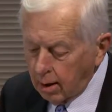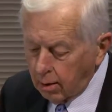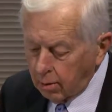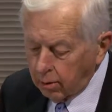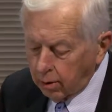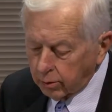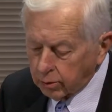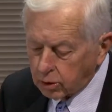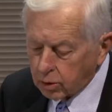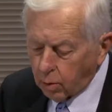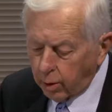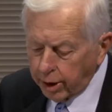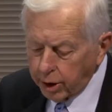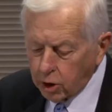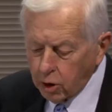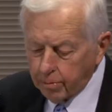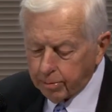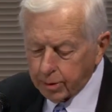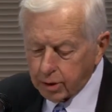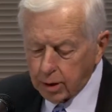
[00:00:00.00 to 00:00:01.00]
rose
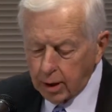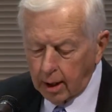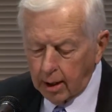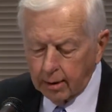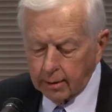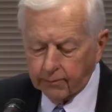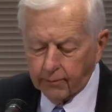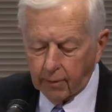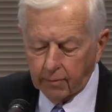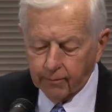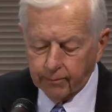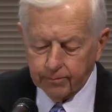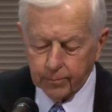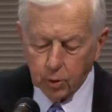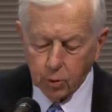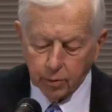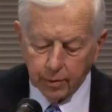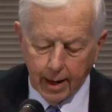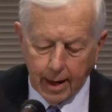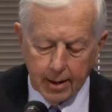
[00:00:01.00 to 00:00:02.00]
22% from
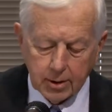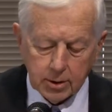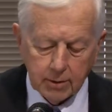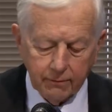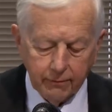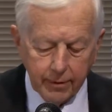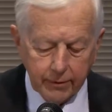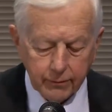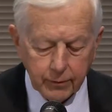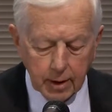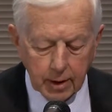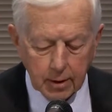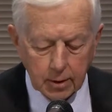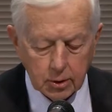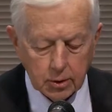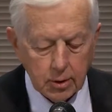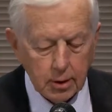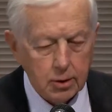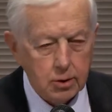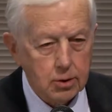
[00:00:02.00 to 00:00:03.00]
2015 to
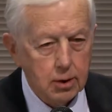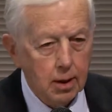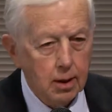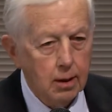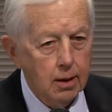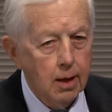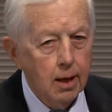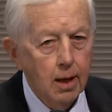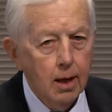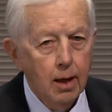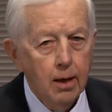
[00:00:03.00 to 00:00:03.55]
16.